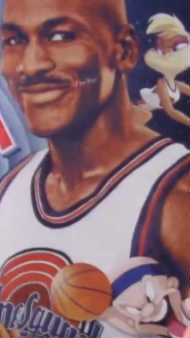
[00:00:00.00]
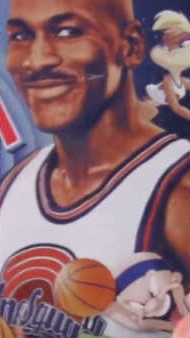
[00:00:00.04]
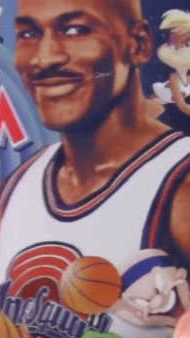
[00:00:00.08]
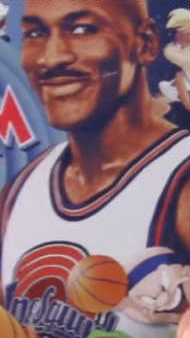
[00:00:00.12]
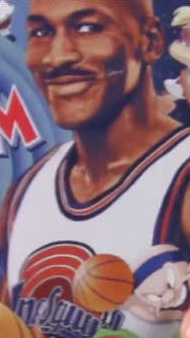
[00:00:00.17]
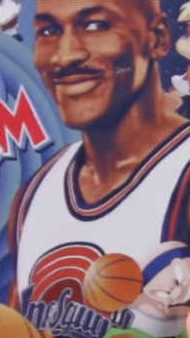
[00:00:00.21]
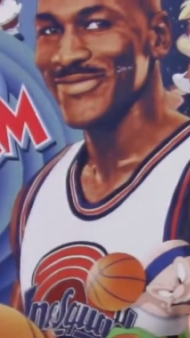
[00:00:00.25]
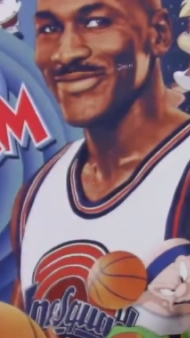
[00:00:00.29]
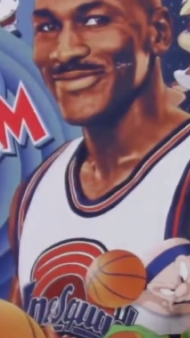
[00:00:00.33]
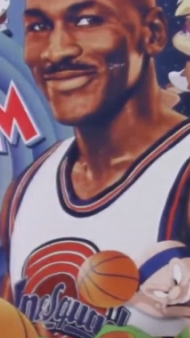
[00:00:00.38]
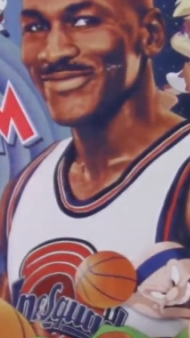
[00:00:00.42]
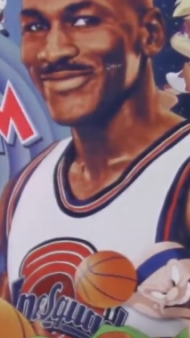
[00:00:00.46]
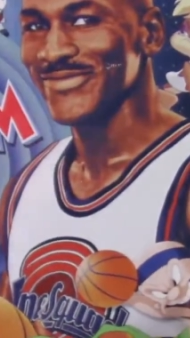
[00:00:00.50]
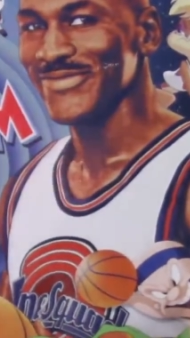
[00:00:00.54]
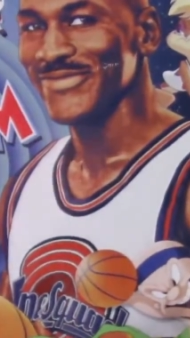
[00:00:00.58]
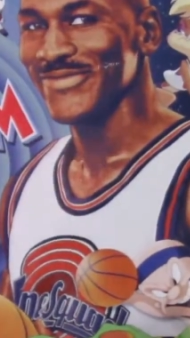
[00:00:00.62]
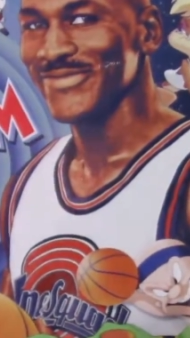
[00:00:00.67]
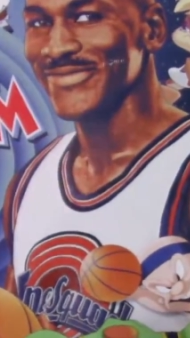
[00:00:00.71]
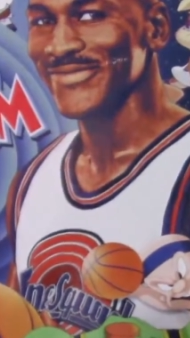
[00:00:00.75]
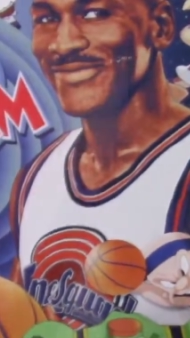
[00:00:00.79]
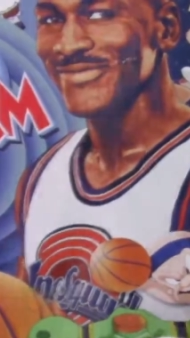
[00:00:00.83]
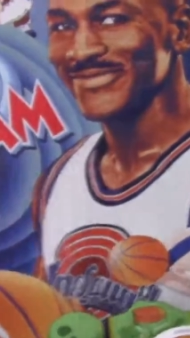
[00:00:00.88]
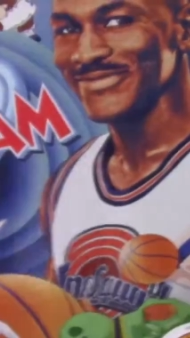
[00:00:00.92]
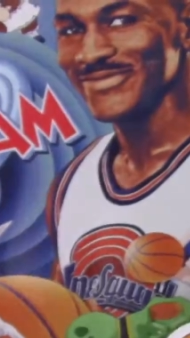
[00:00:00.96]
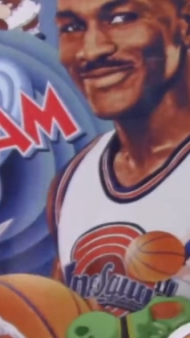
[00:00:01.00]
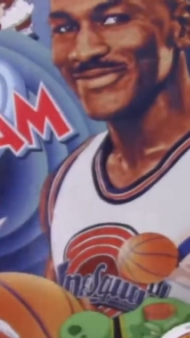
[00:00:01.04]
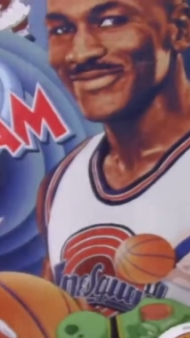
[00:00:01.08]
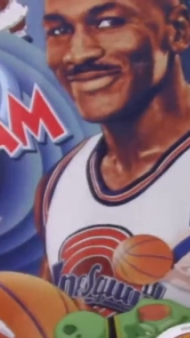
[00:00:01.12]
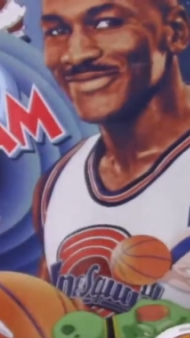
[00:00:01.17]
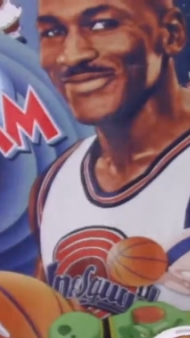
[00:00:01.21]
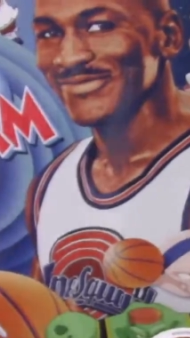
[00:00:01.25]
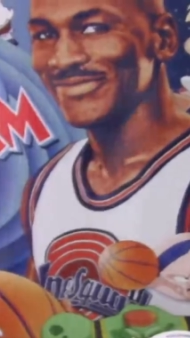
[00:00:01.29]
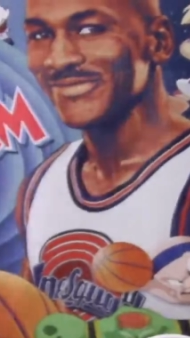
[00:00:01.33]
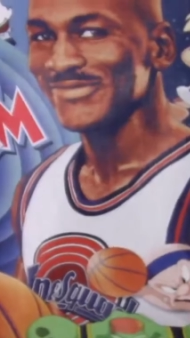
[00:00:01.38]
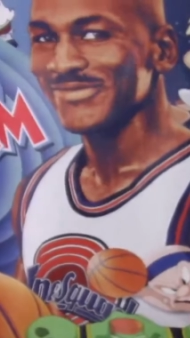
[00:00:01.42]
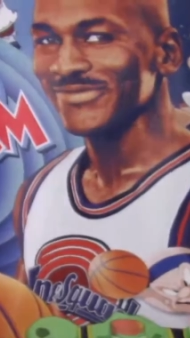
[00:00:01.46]
Okay.
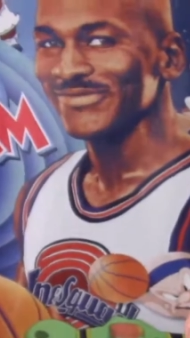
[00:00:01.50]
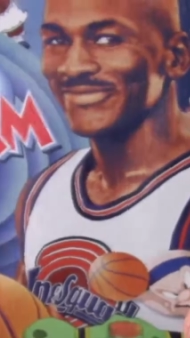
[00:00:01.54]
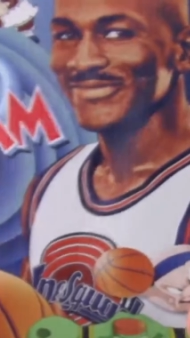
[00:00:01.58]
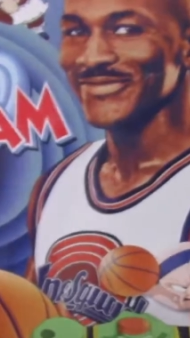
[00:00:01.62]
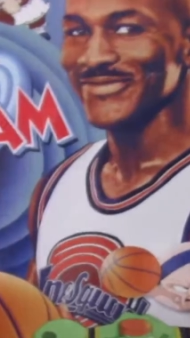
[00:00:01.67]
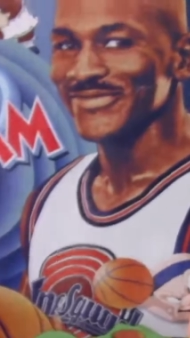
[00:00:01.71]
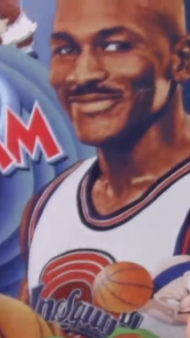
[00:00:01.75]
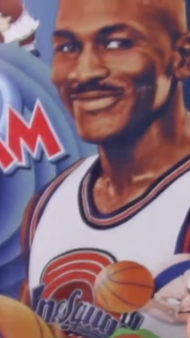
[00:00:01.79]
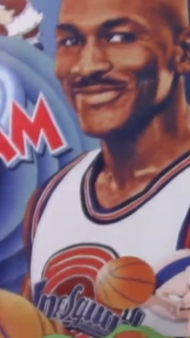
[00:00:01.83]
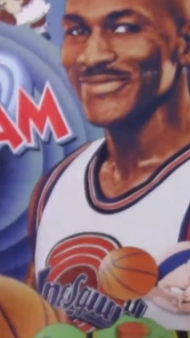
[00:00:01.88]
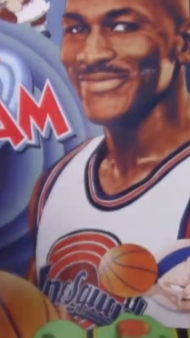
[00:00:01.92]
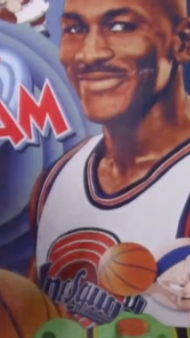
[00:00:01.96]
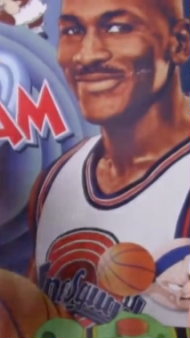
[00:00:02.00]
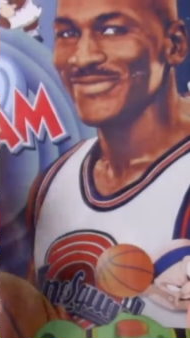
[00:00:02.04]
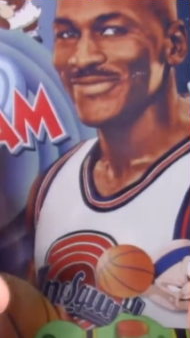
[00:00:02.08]
Uh, so this is a, uh,